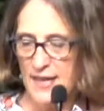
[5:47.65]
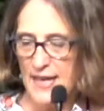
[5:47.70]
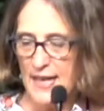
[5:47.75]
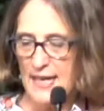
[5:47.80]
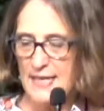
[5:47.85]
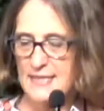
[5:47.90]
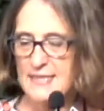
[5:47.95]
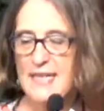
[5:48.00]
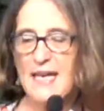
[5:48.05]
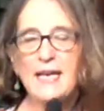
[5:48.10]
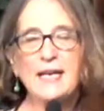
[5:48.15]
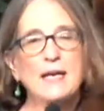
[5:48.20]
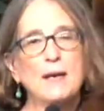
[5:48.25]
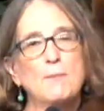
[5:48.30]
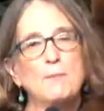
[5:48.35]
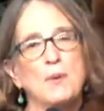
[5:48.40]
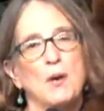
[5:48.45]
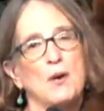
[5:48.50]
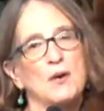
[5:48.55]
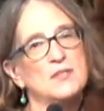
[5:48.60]
and take up
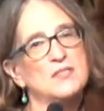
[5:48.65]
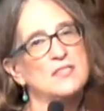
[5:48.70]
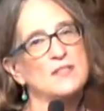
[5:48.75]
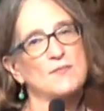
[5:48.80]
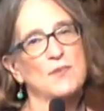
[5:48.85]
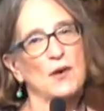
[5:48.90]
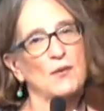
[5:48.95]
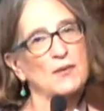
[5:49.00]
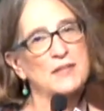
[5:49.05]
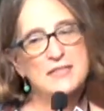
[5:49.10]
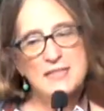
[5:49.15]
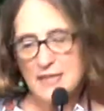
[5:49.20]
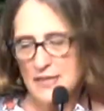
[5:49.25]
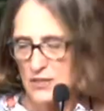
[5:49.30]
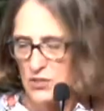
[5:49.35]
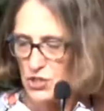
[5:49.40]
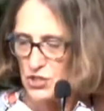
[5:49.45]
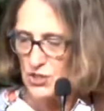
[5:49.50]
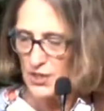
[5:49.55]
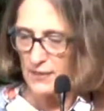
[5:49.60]
parts of our
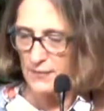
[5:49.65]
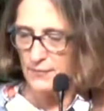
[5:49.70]
attention.